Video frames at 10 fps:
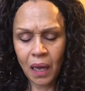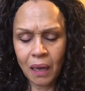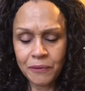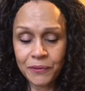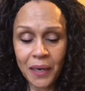
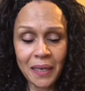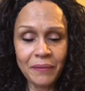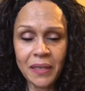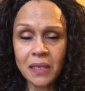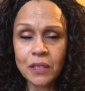I'm fine.
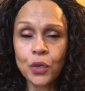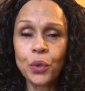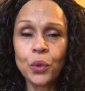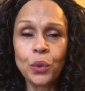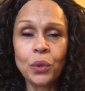Everything's
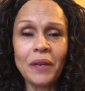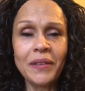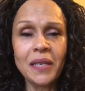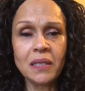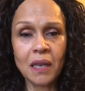cool.
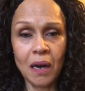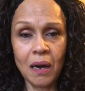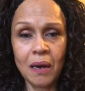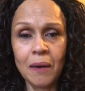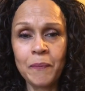Everything's
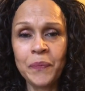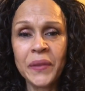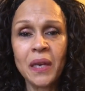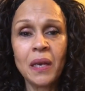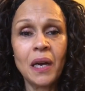calm.
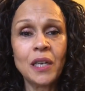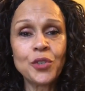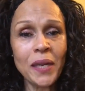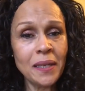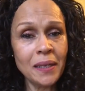
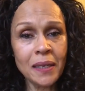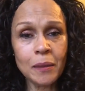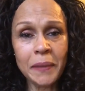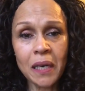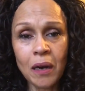Adrenaline
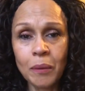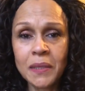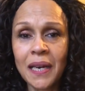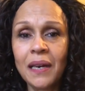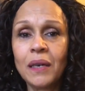can be calmed
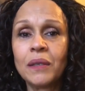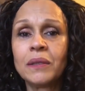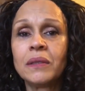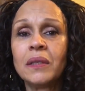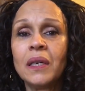
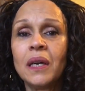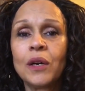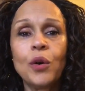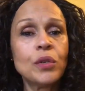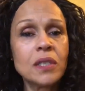down.
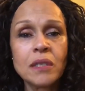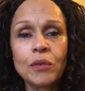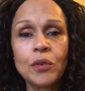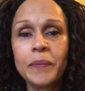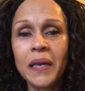
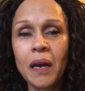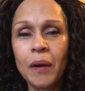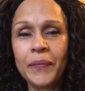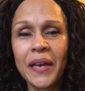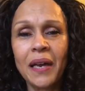Cortisol can be
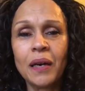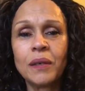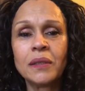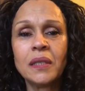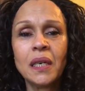calmed
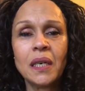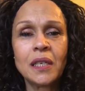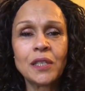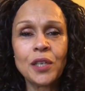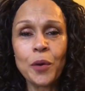down.
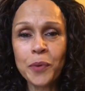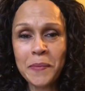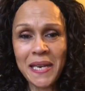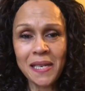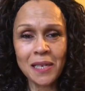
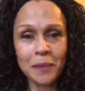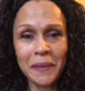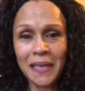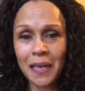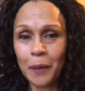Dopamine can
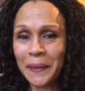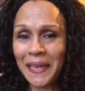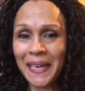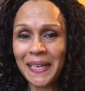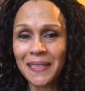be coming
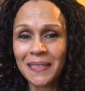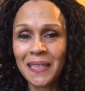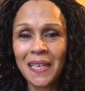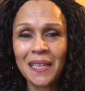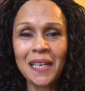in.
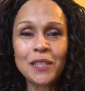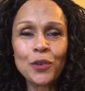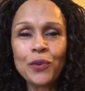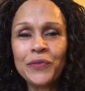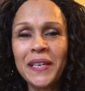The
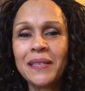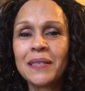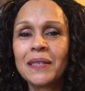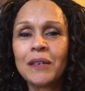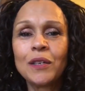
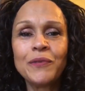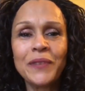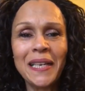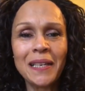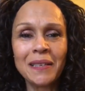endorphins, the good
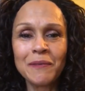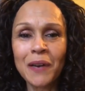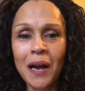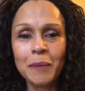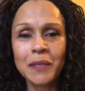feeling
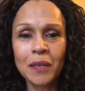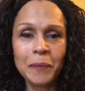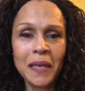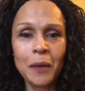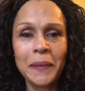vibes can
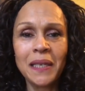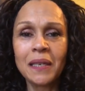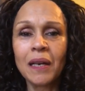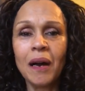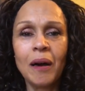be coming in
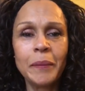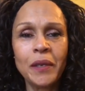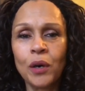and calming